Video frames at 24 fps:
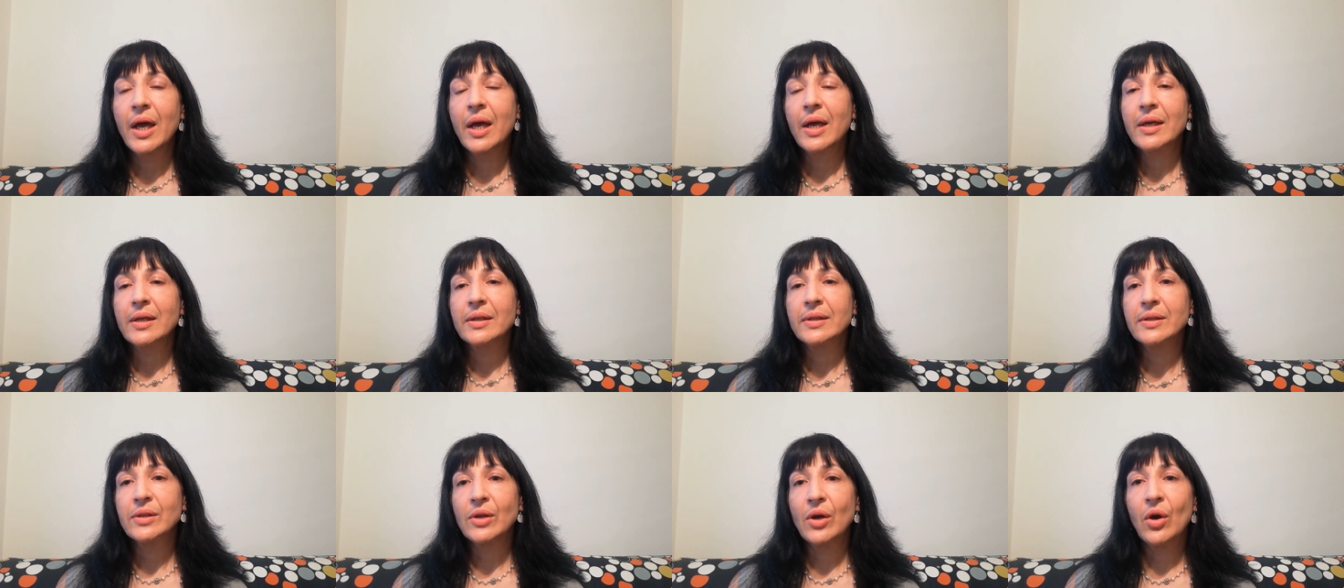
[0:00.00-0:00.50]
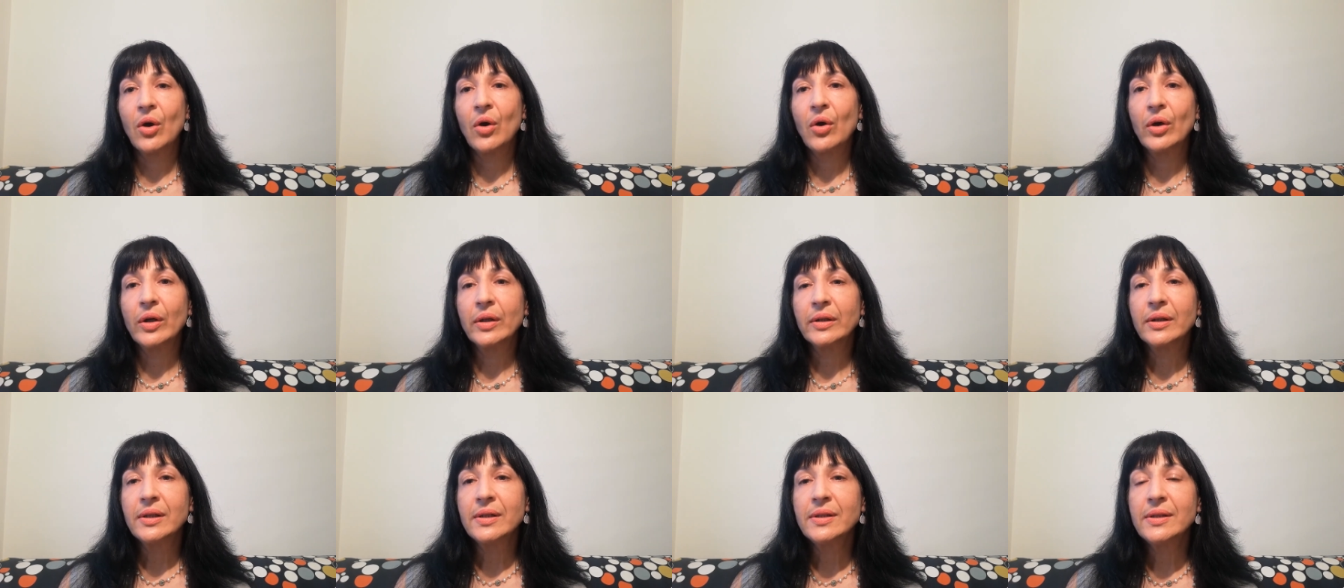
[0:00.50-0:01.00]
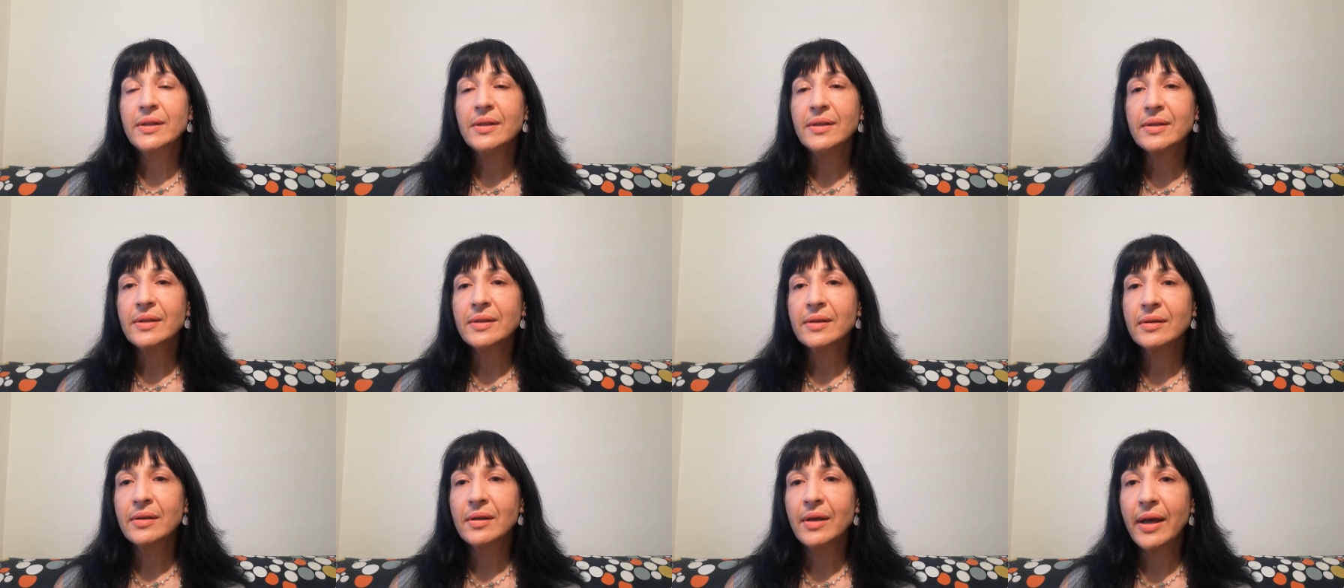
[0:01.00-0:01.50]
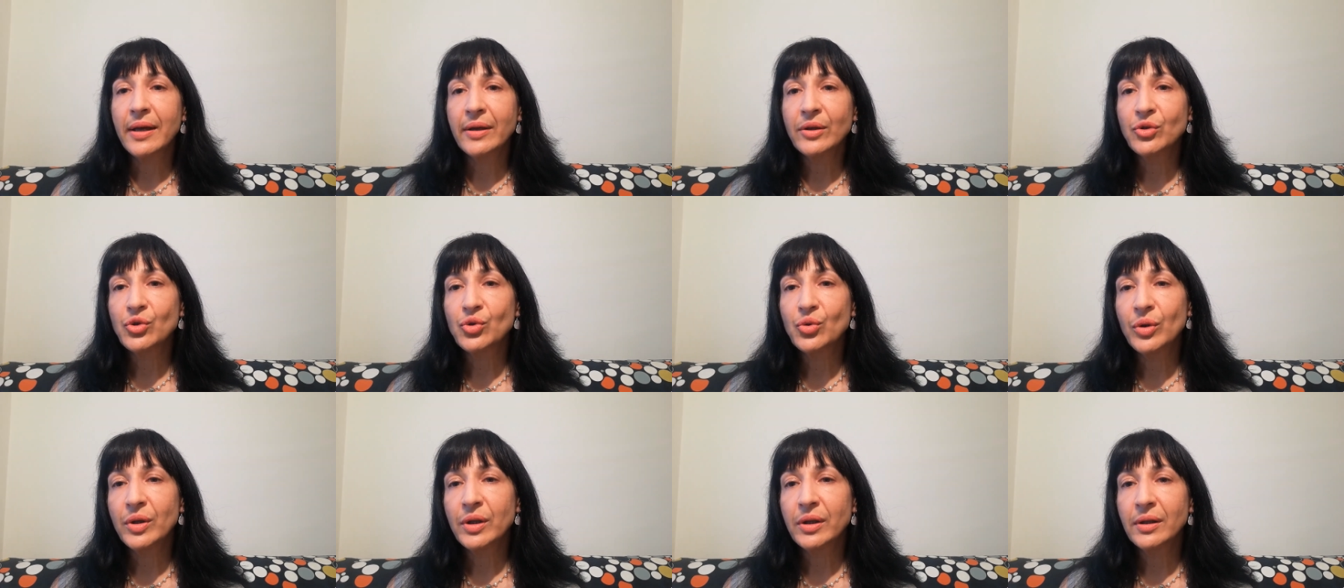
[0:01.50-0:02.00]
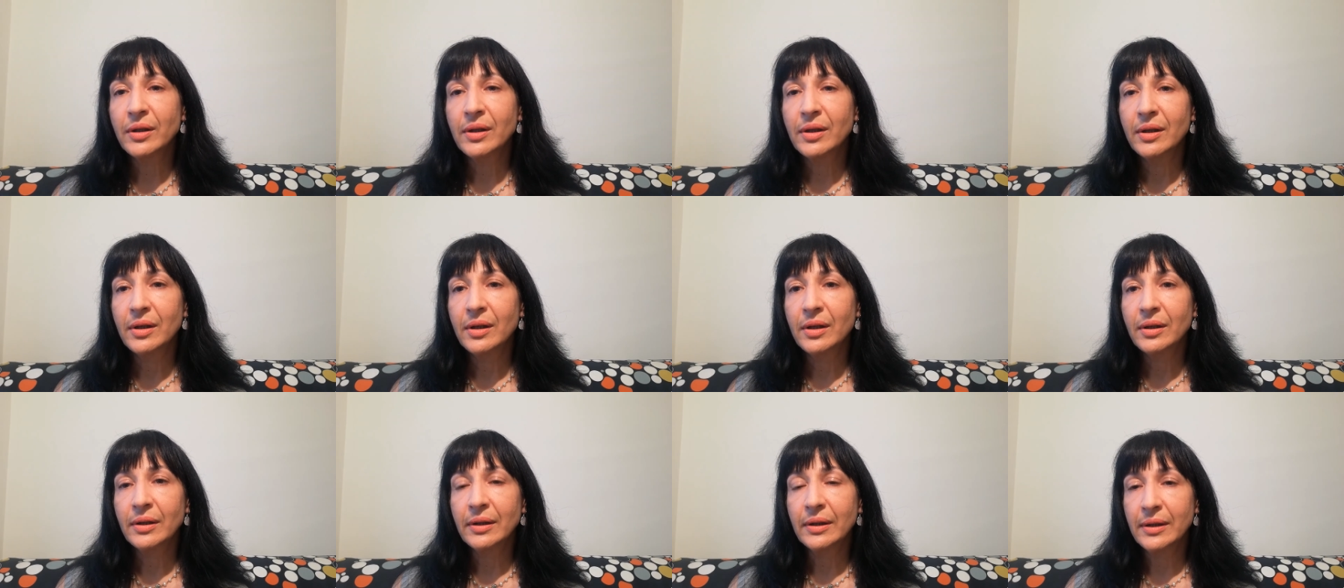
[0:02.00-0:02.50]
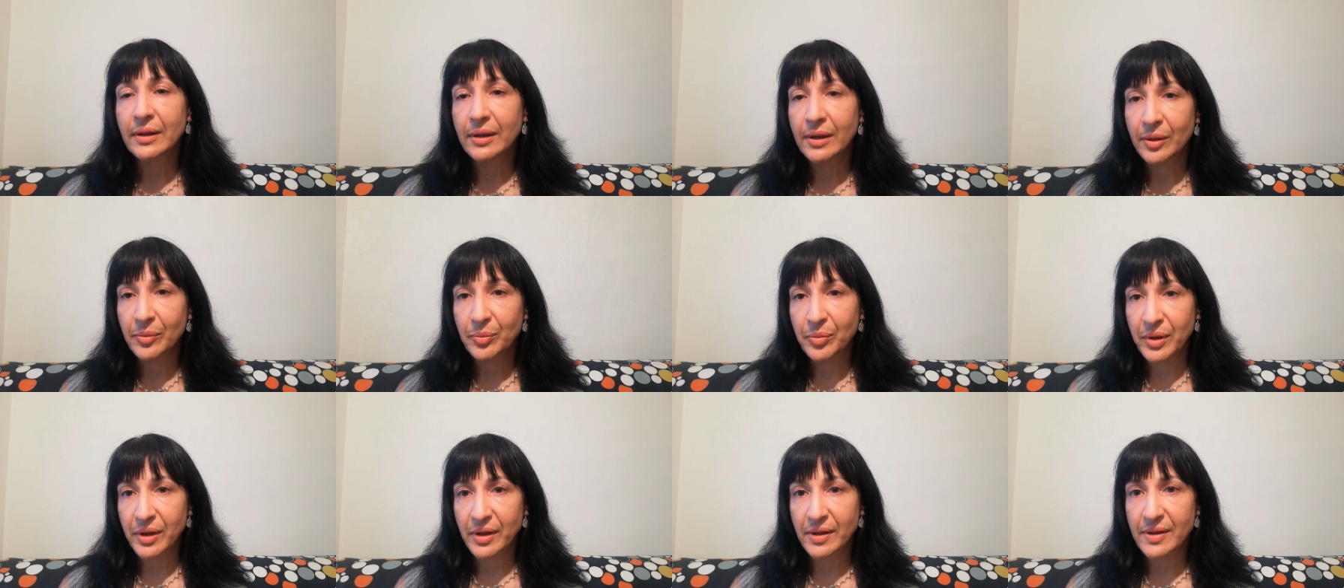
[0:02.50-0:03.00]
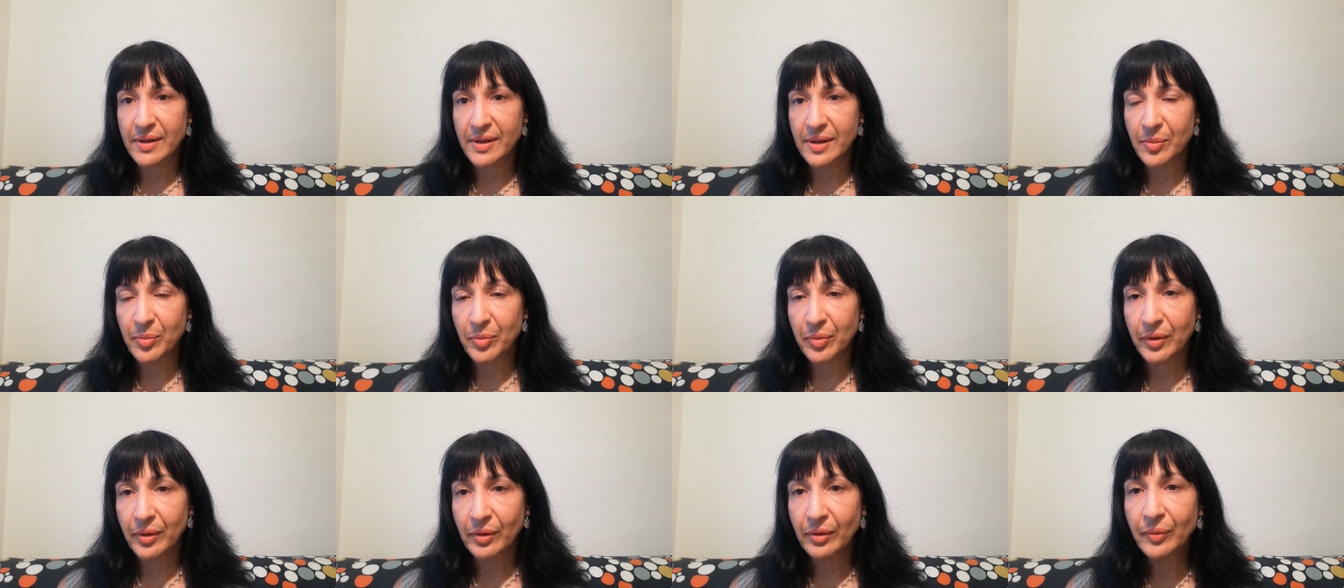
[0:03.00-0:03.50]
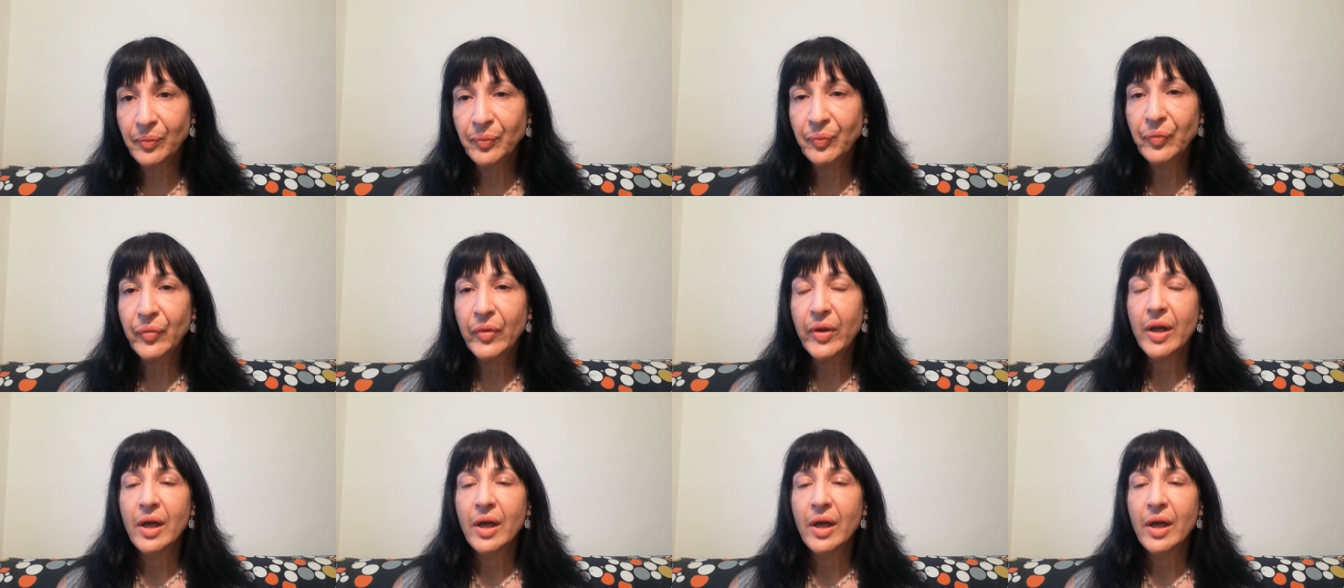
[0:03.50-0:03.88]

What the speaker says: So this is actually the third principle,